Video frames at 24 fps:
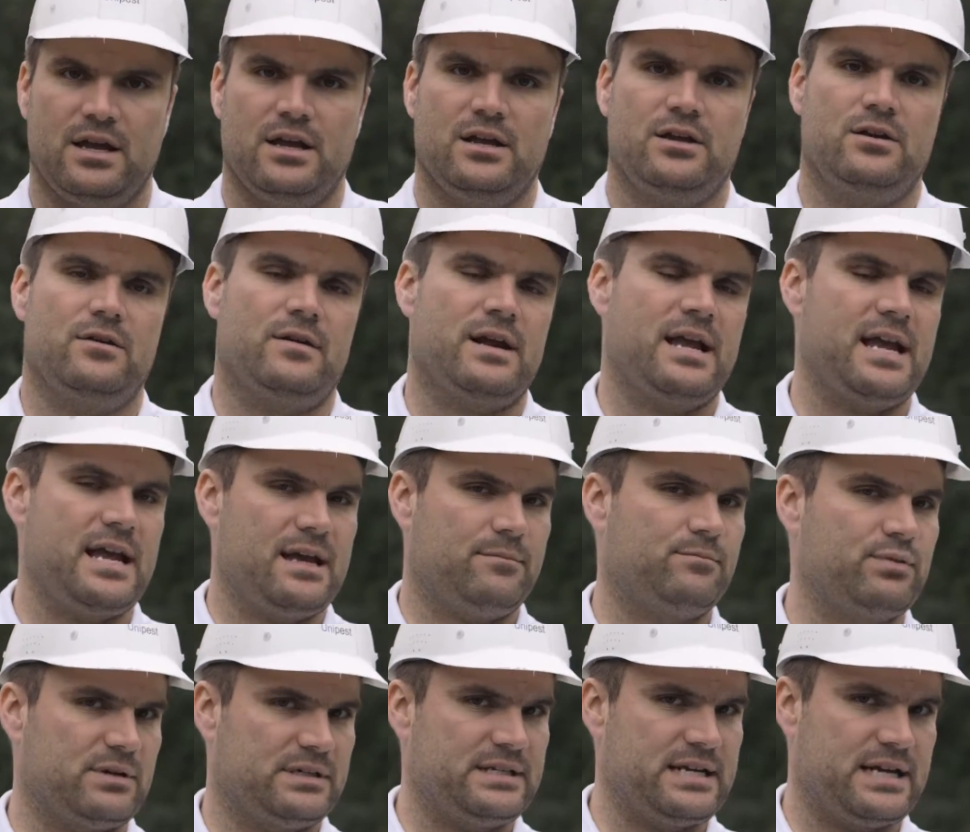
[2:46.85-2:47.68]
your
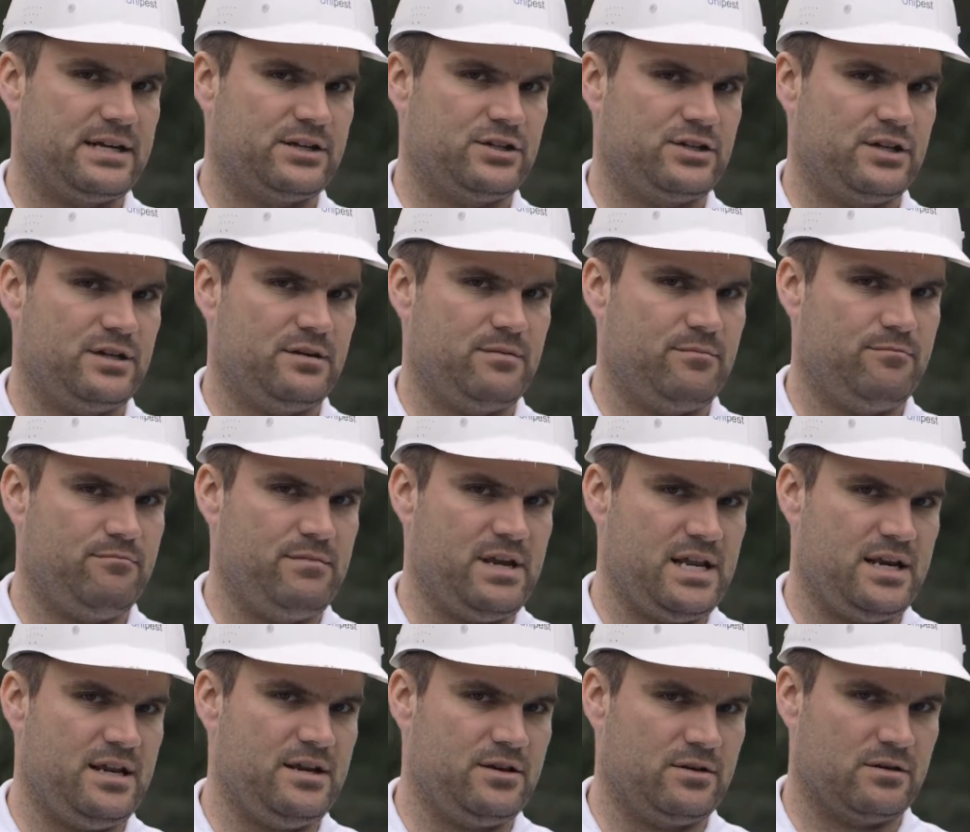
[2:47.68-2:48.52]
hand protection,
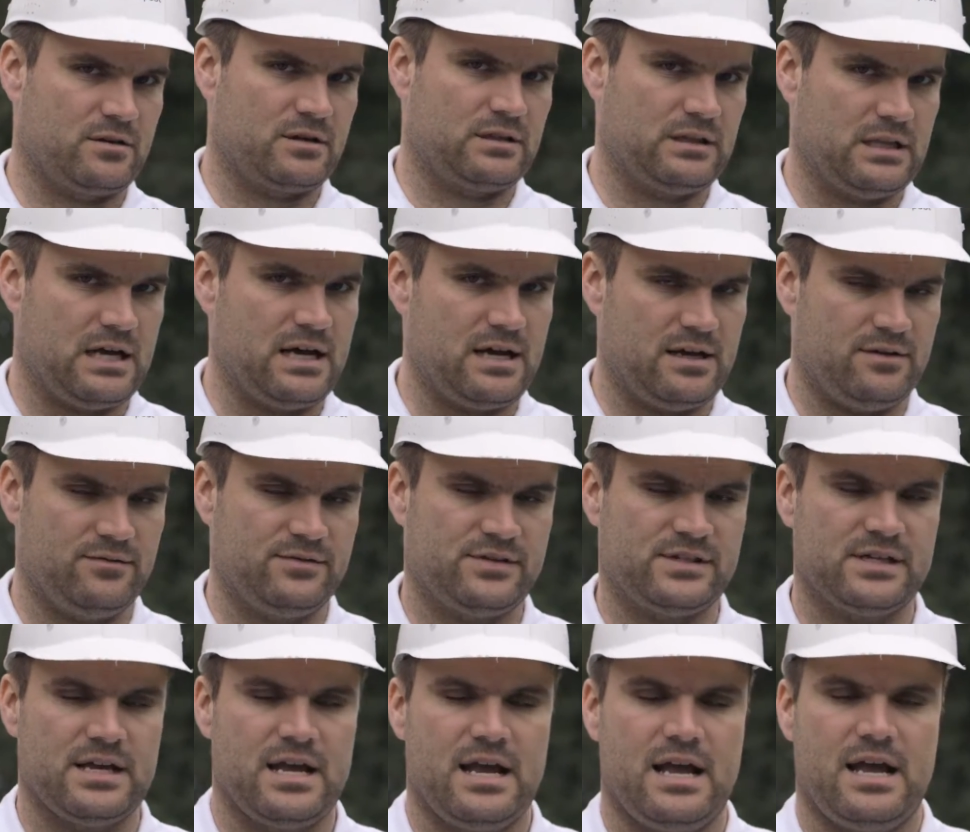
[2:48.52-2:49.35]
meaning your
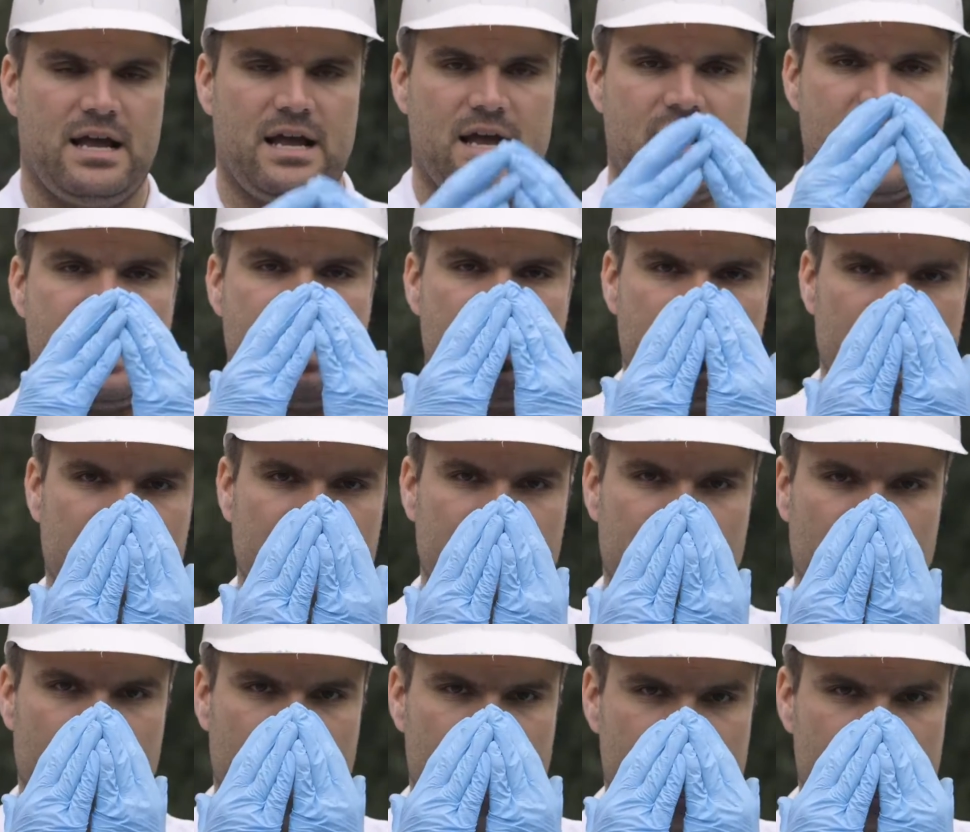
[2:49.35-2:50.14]
gloves, and your